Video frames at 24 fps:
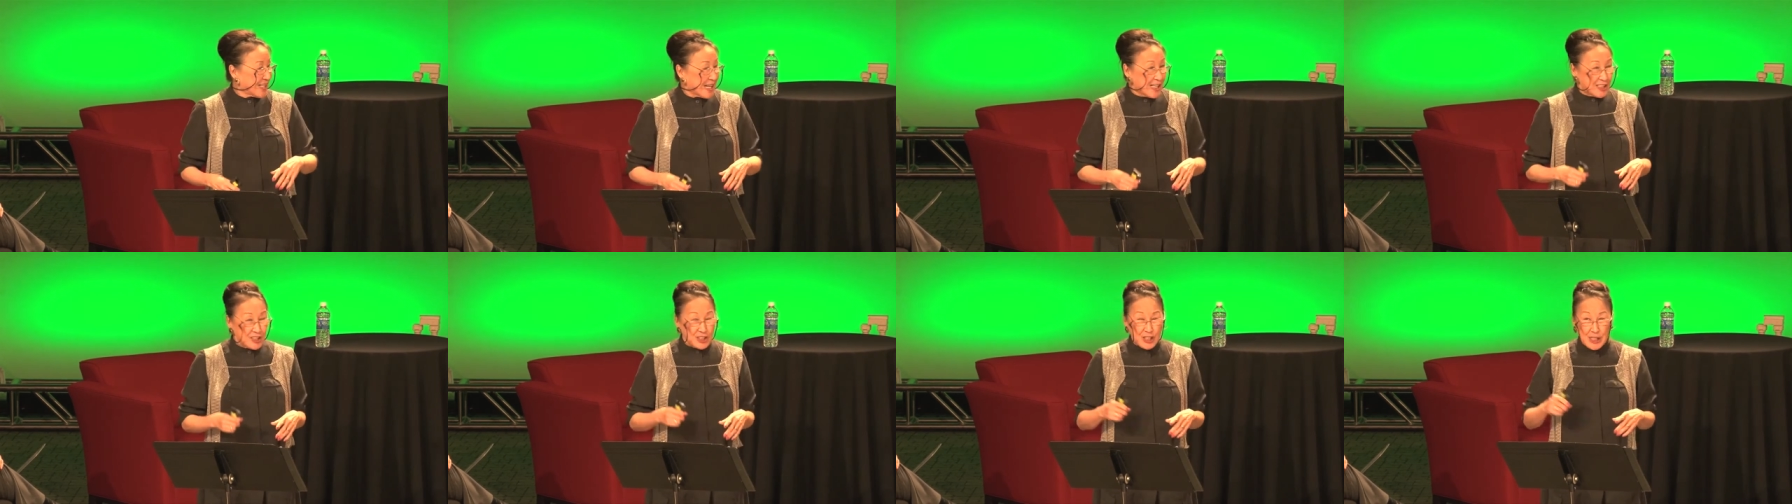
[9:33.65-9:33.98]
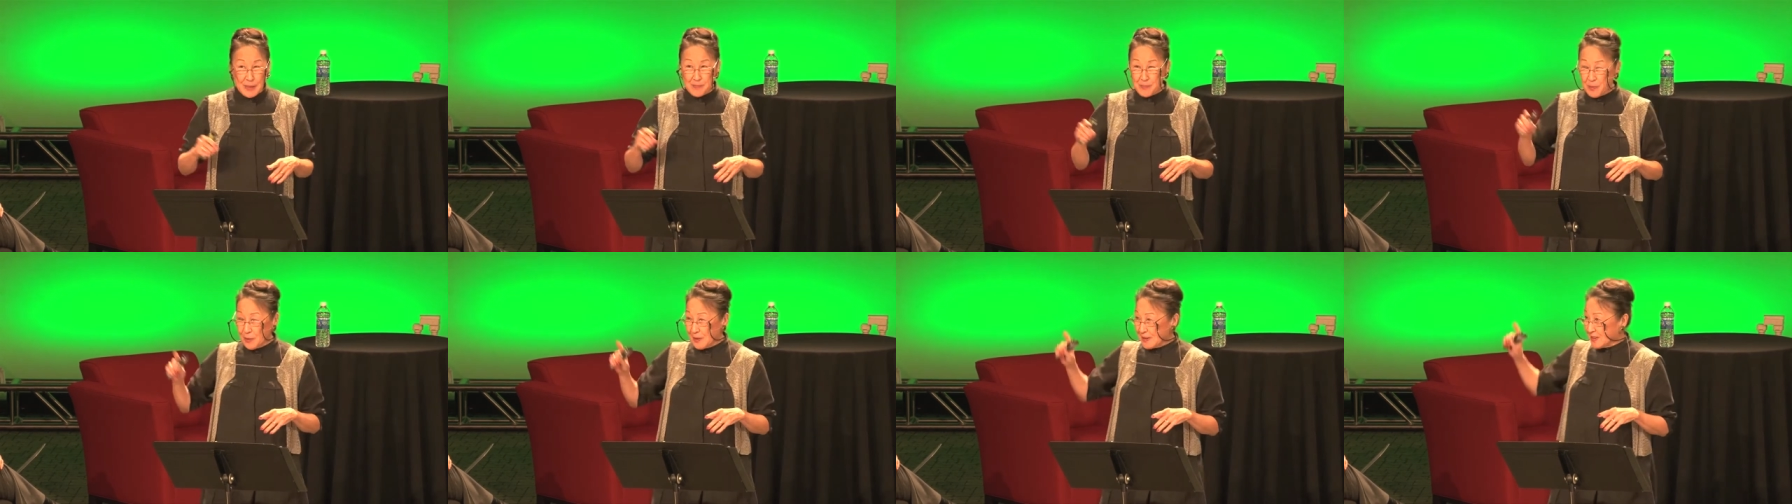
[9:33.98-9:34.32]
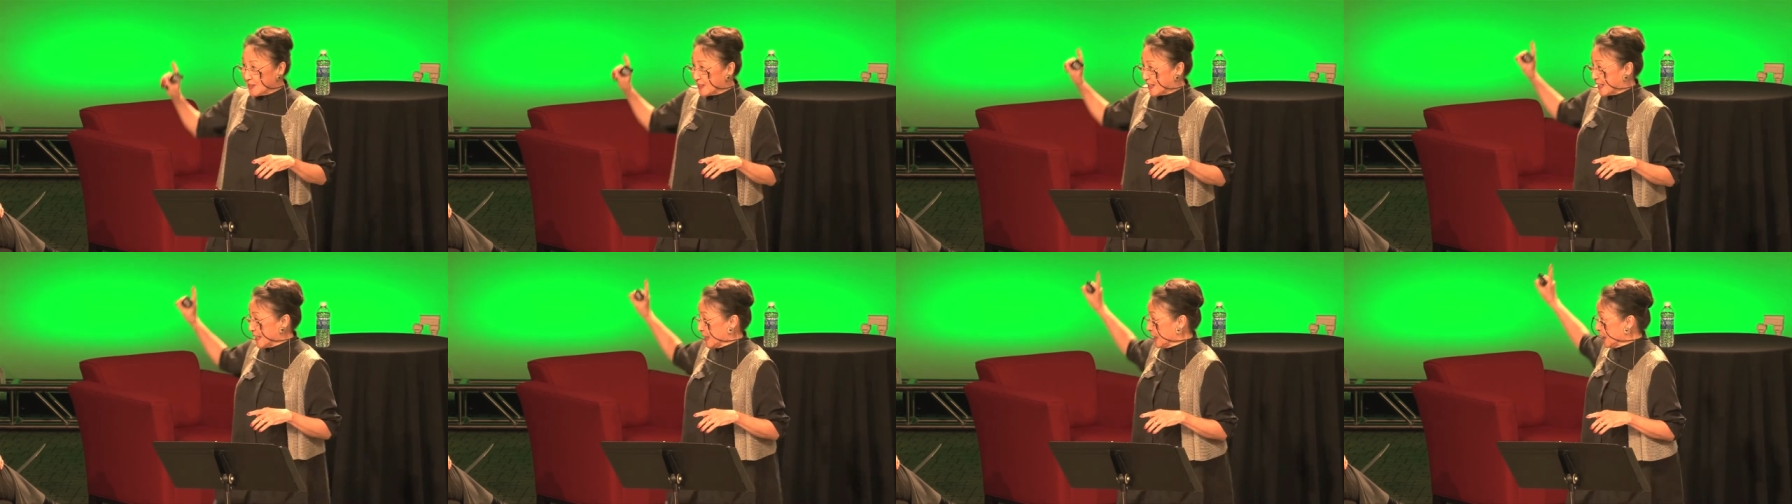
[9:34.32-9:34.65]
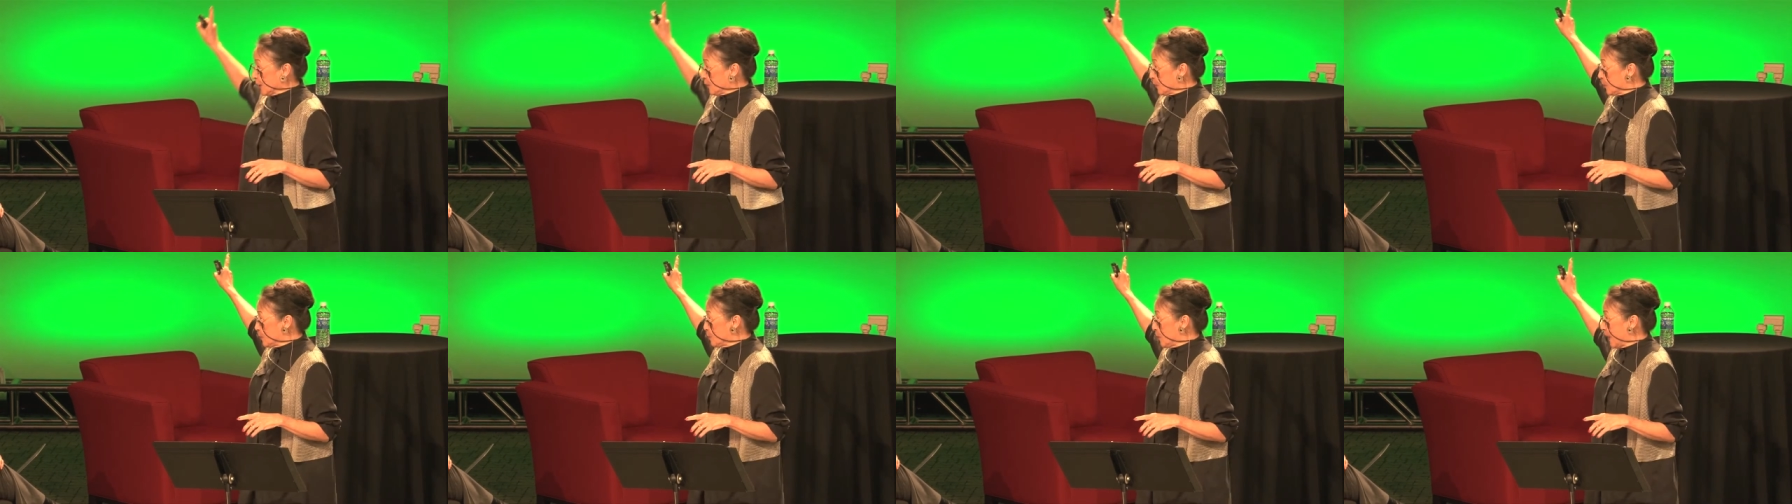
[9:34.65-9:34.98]
She points to
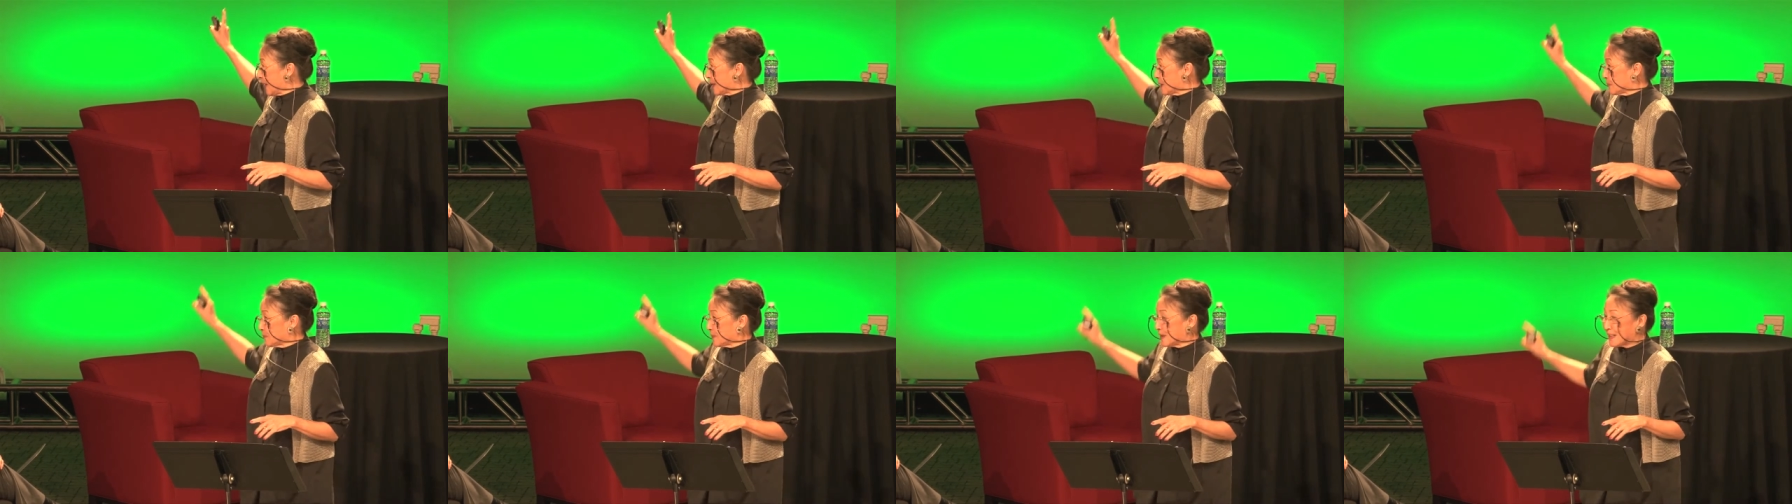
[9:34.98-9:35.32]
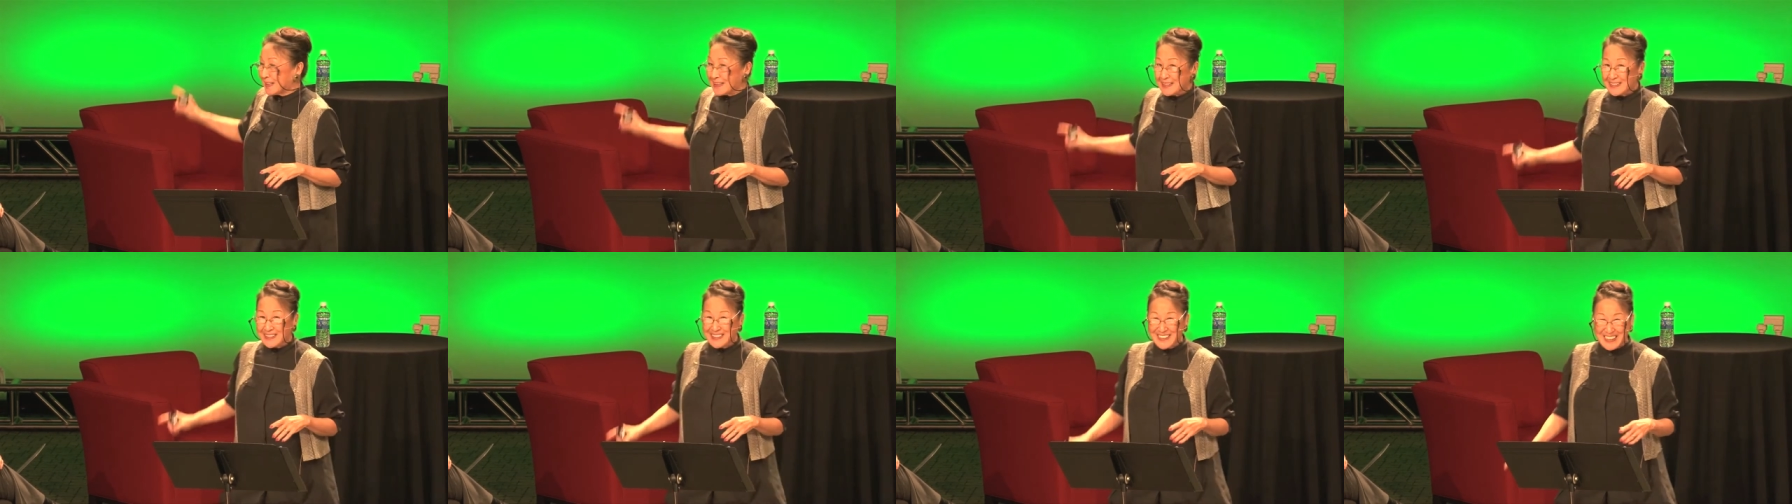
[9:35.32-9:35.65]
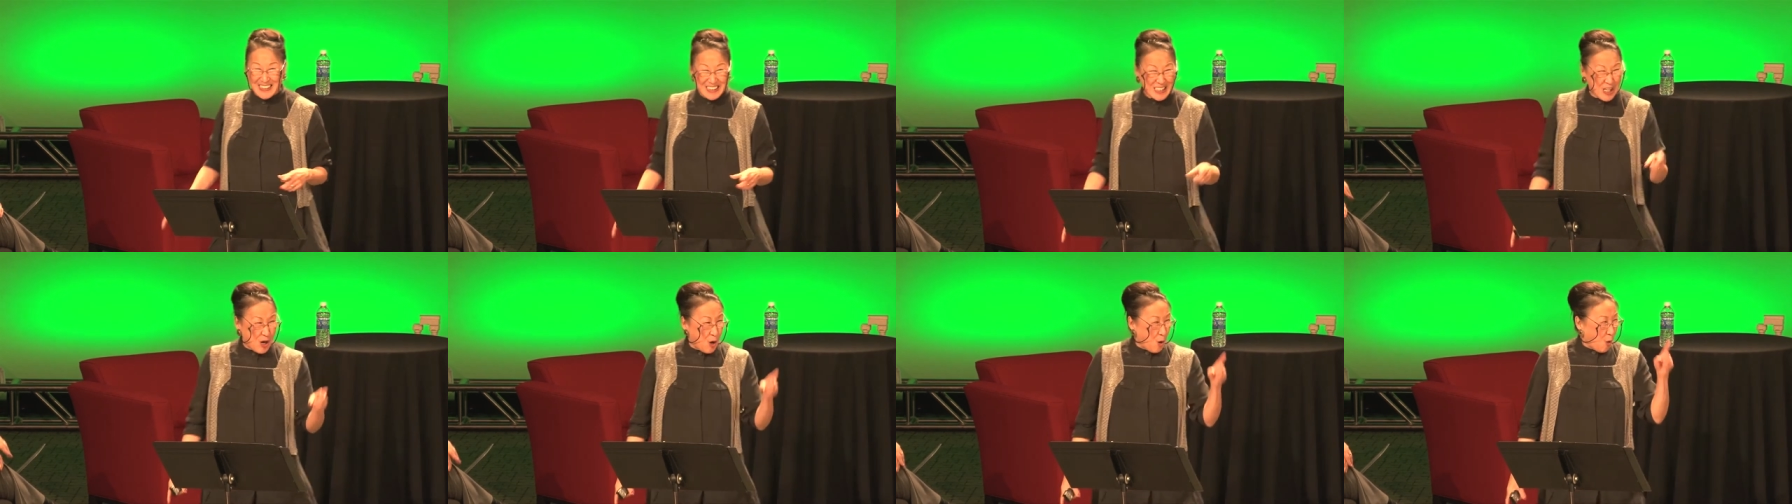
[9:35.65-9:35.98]
Hillary Rodham Clinton and says,